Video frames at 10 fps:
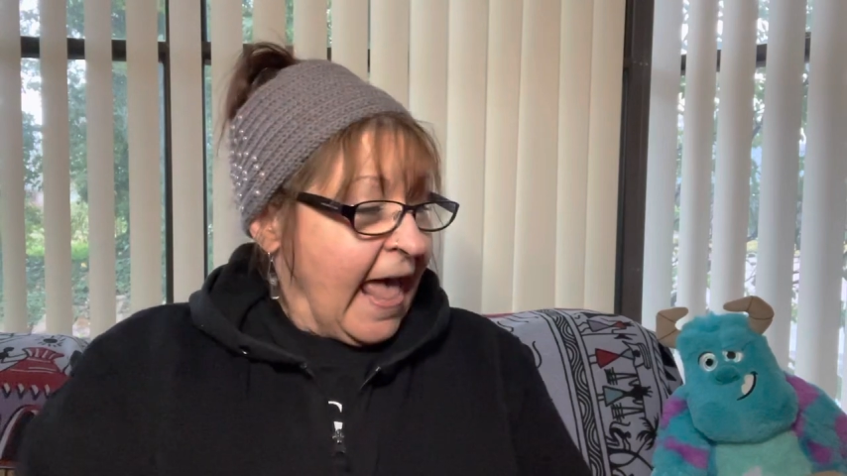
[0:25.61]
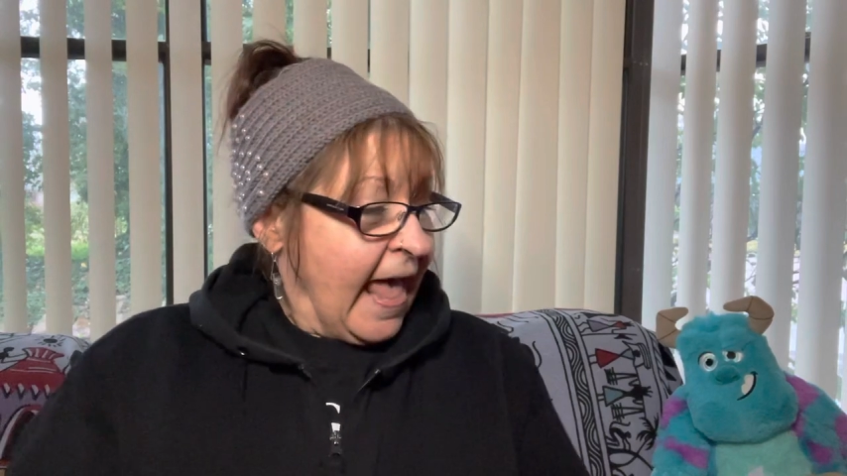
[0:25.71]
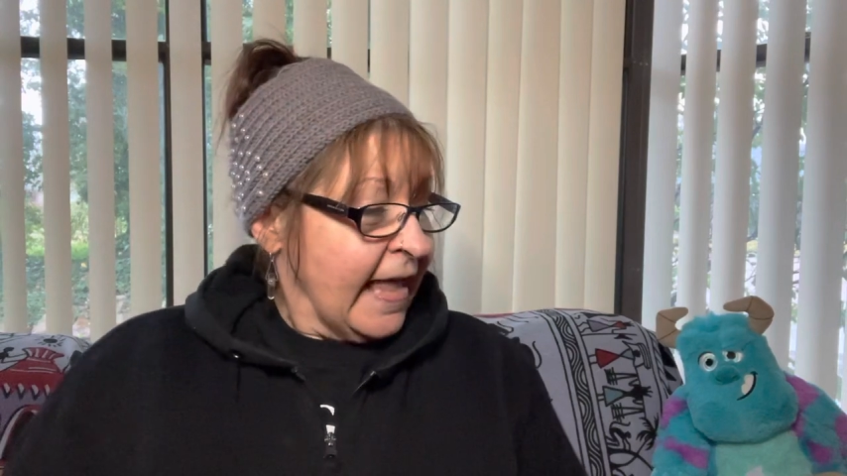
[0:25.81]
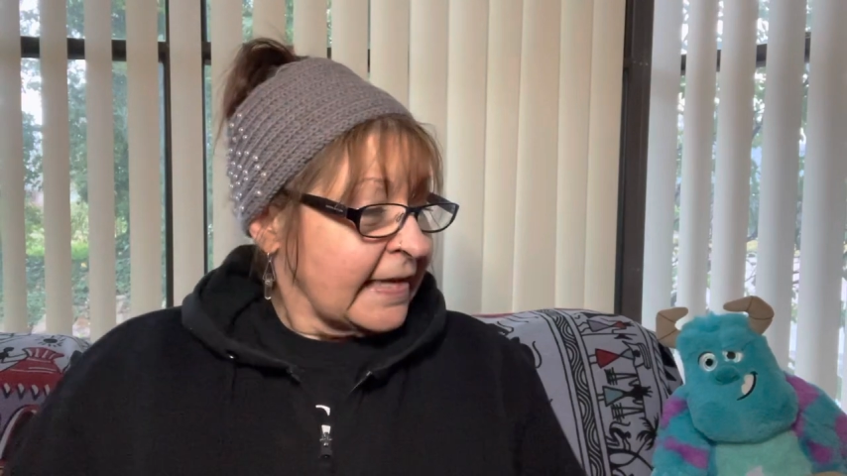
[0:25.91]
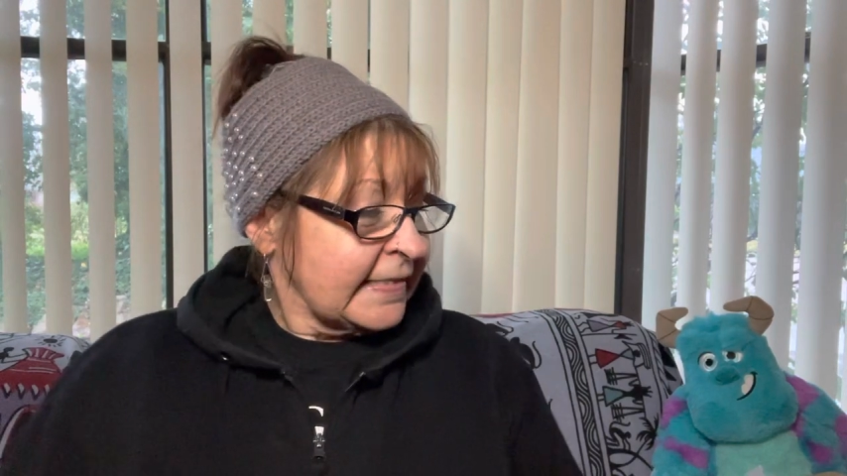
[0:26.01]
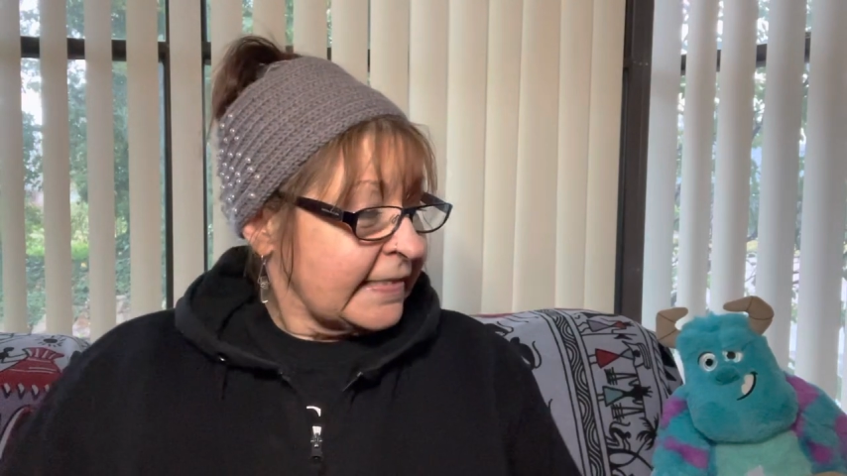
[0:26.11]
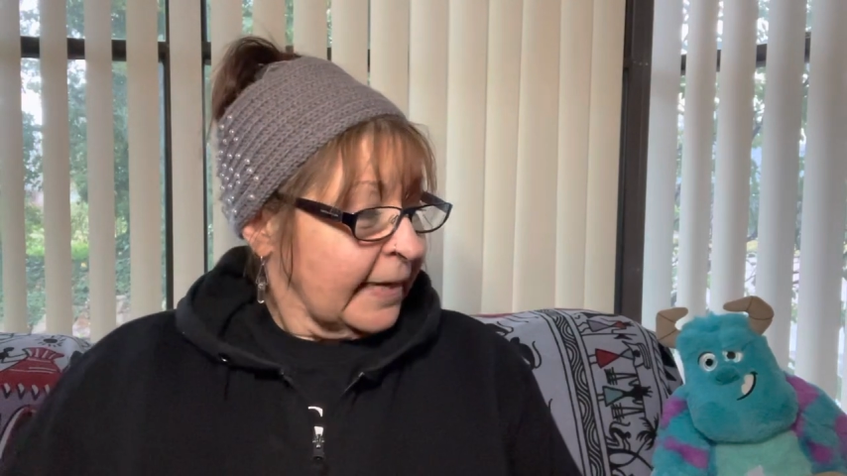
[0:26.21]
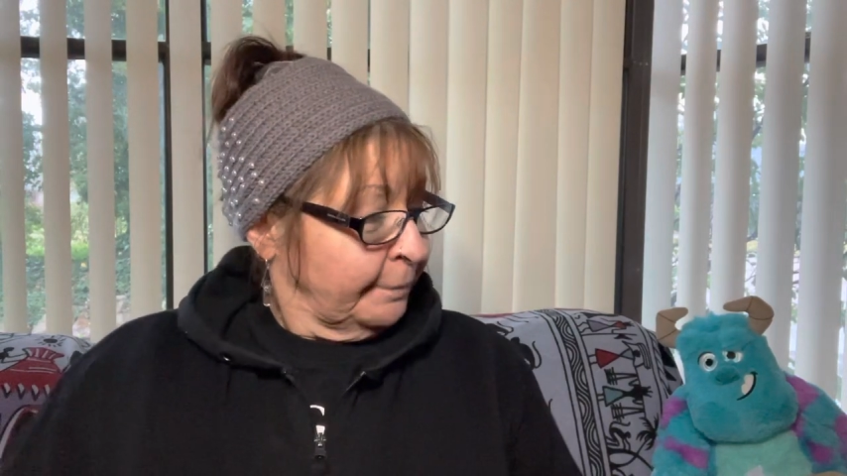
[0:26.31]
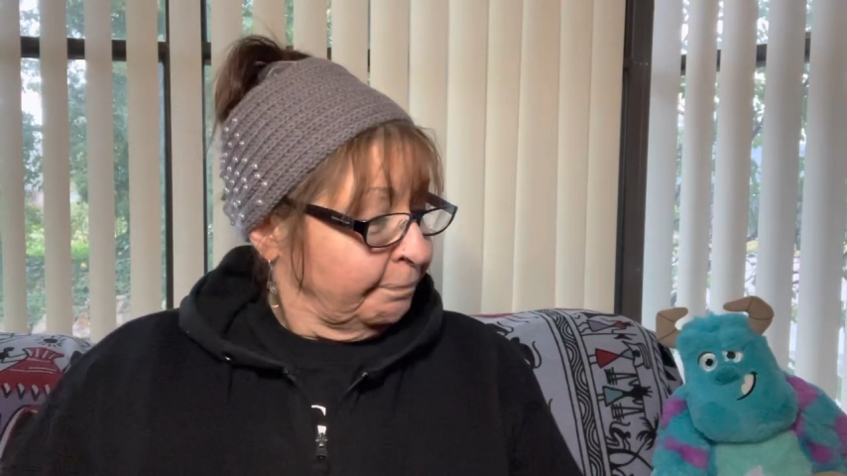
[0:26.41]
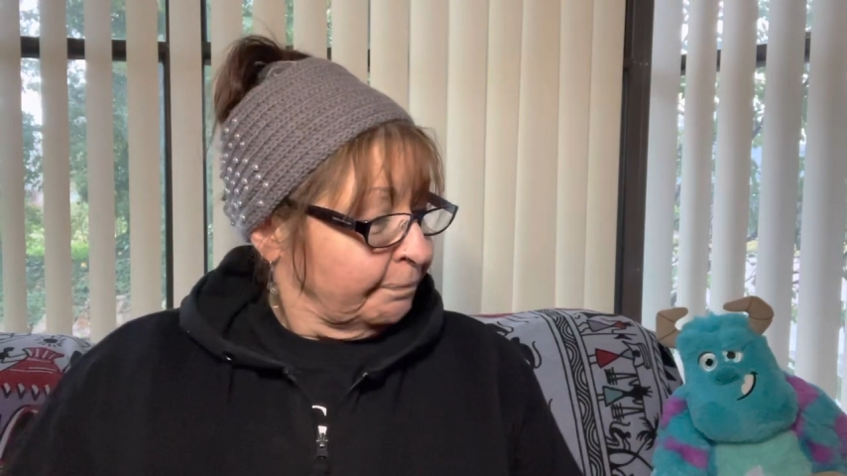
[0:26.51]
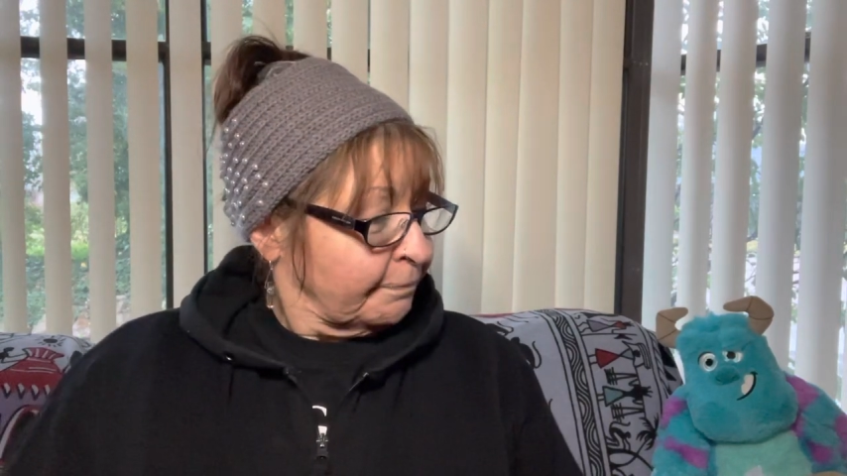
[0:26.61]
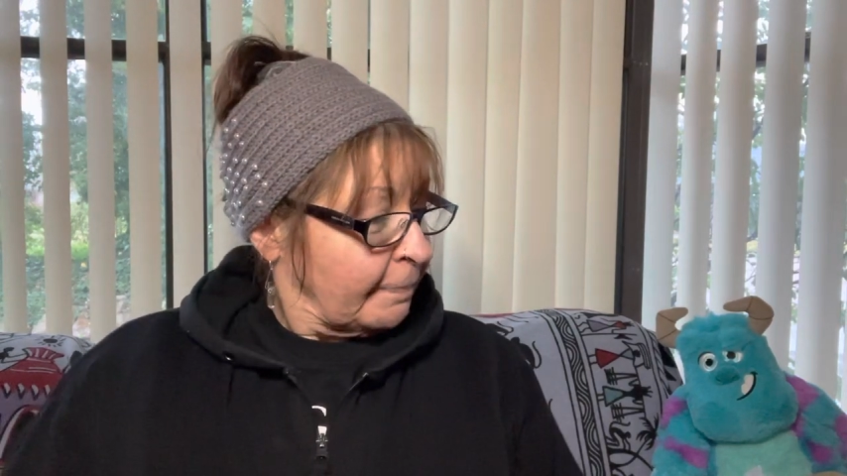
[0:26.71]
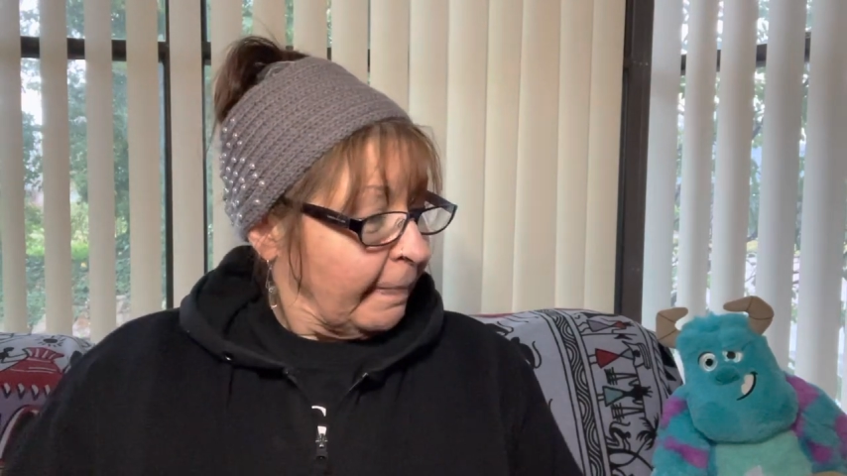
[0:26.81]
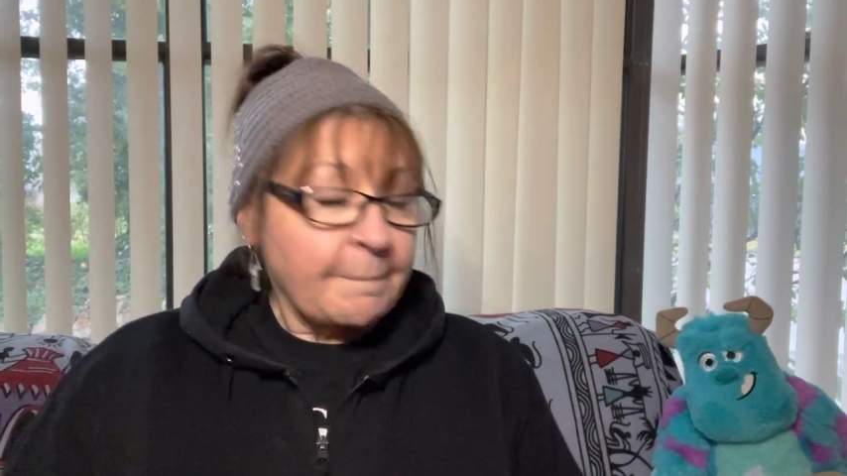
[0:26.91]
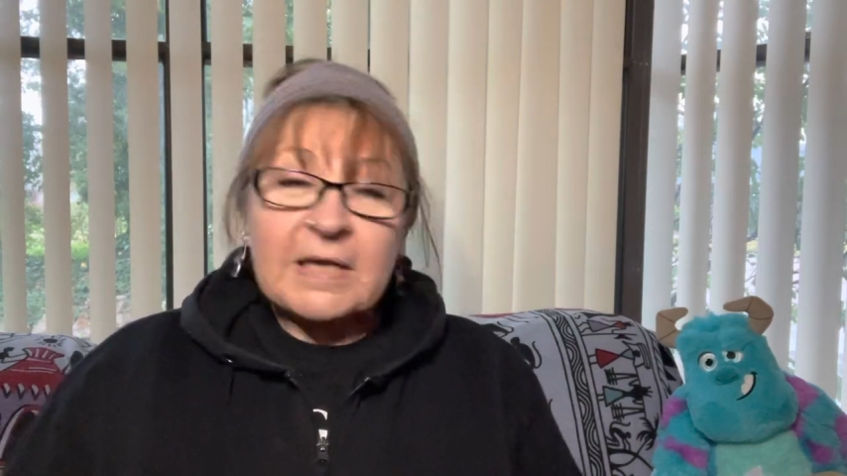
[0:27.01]
And
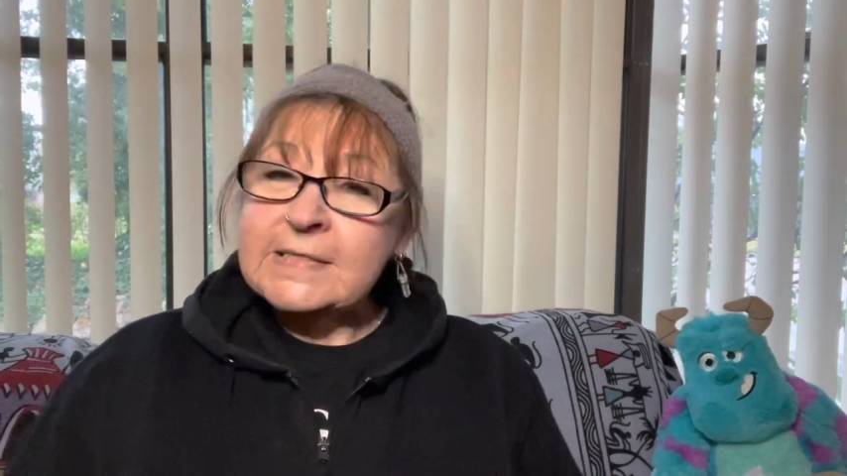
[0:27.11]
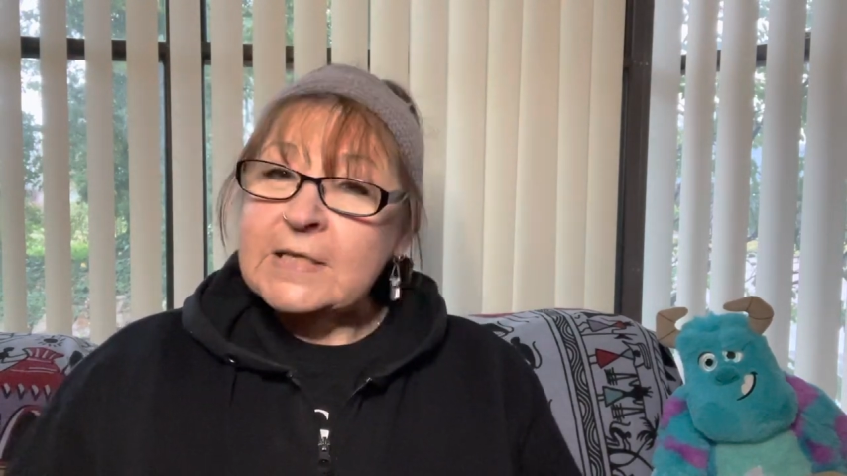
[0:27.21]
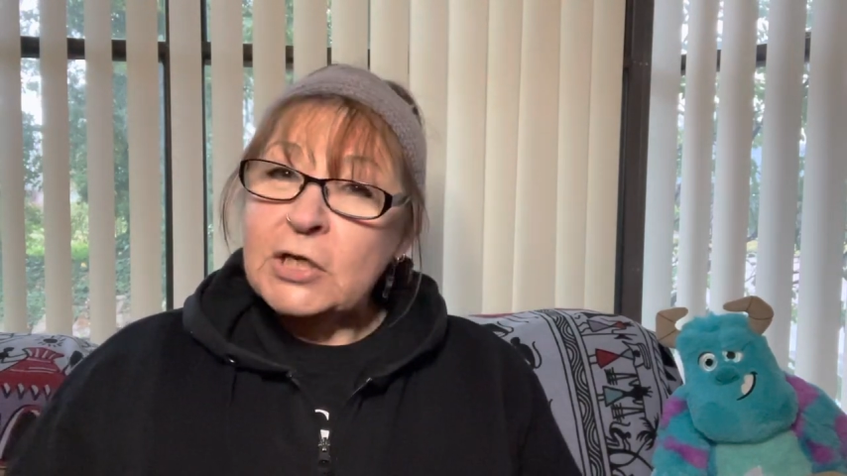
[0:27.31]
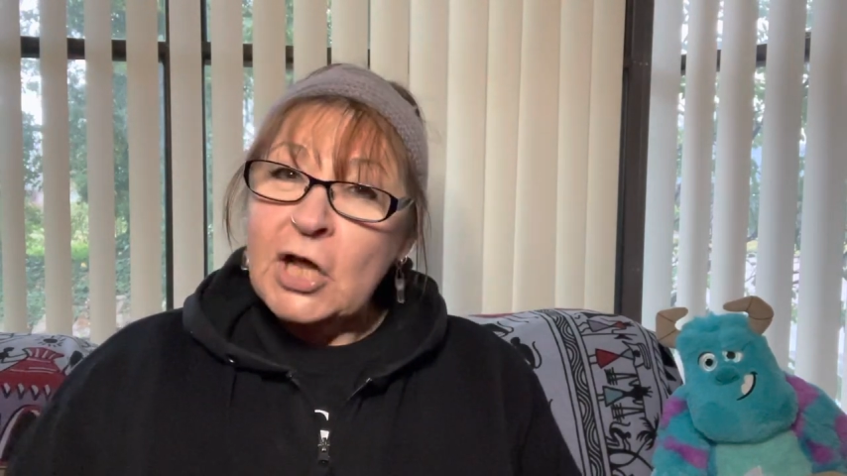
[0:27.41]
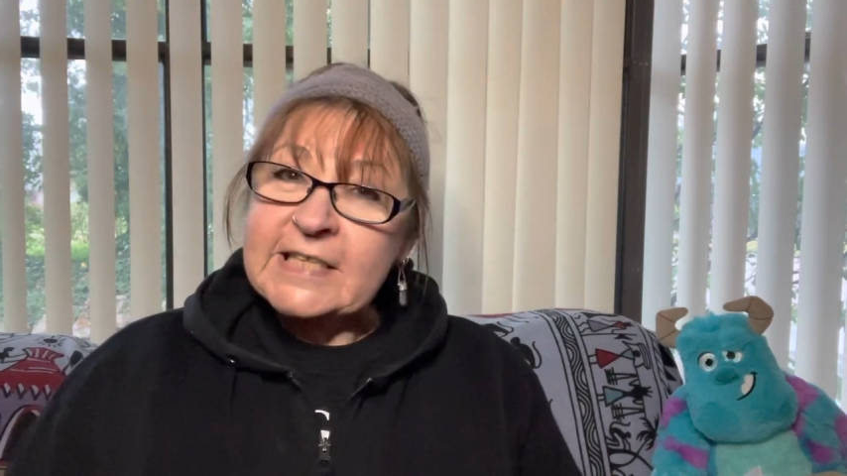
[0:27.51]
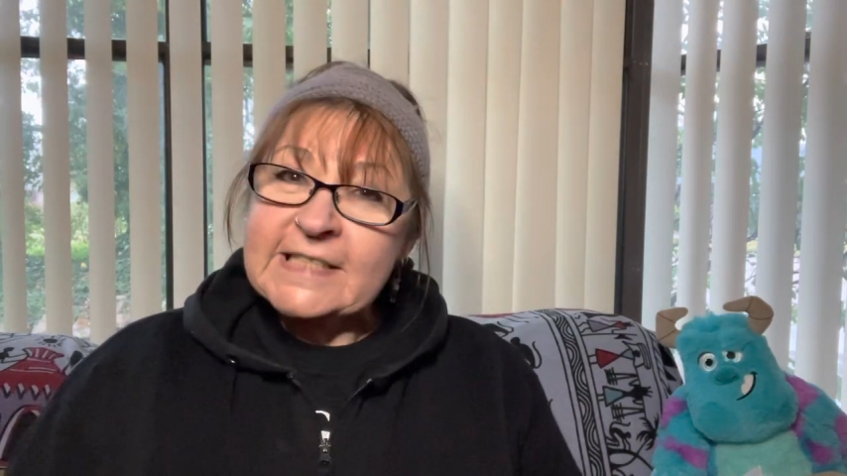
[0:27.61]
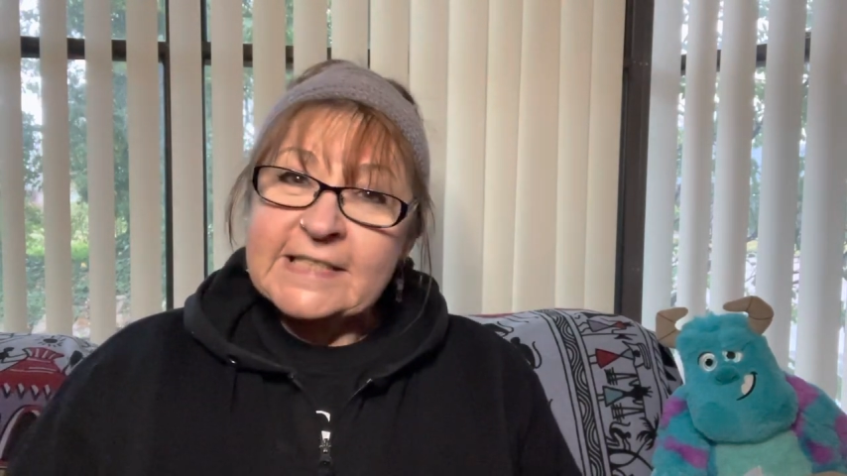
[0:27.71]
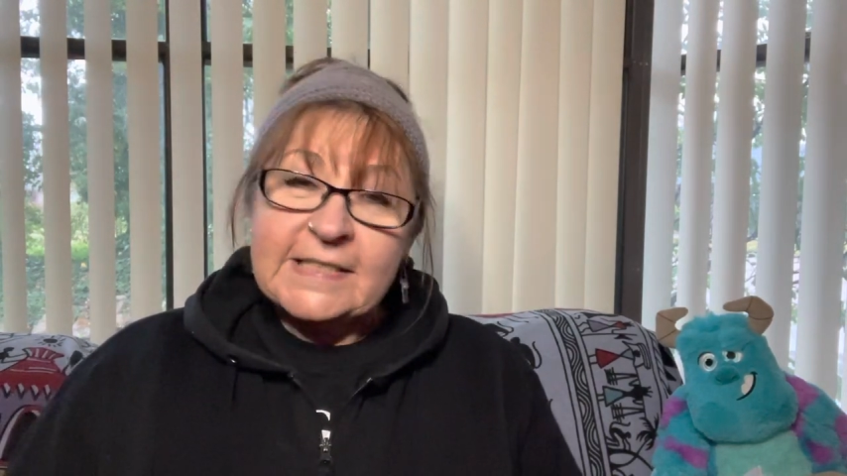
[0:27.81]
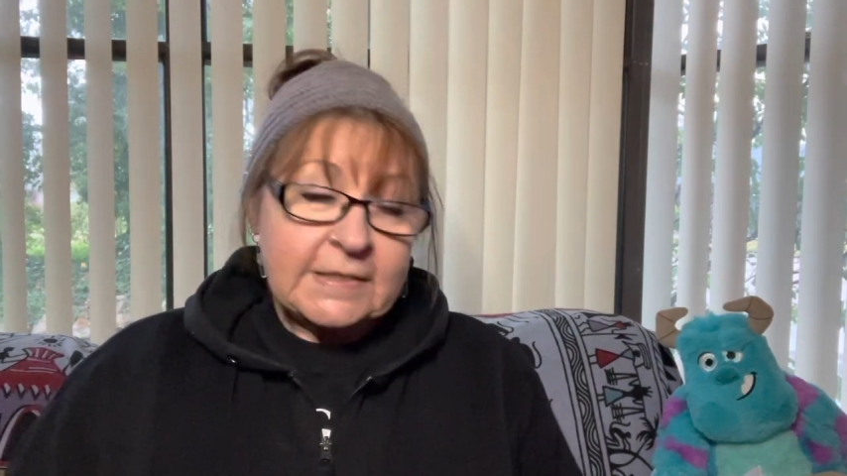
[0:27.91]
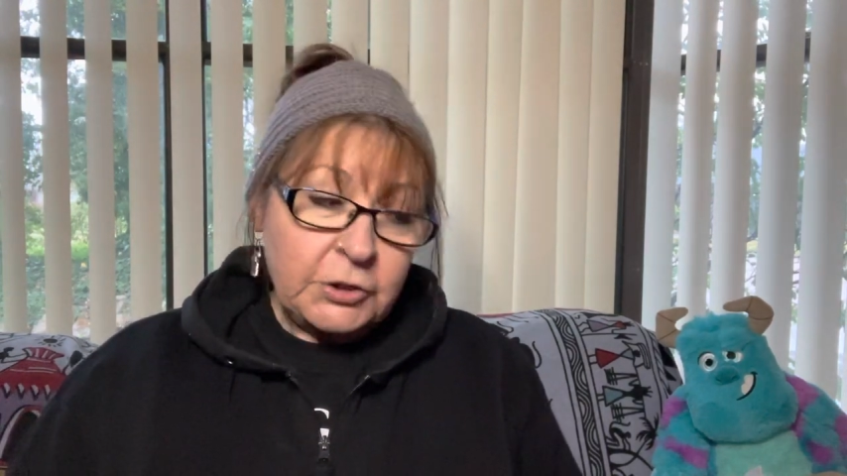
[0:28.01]
because I'd like to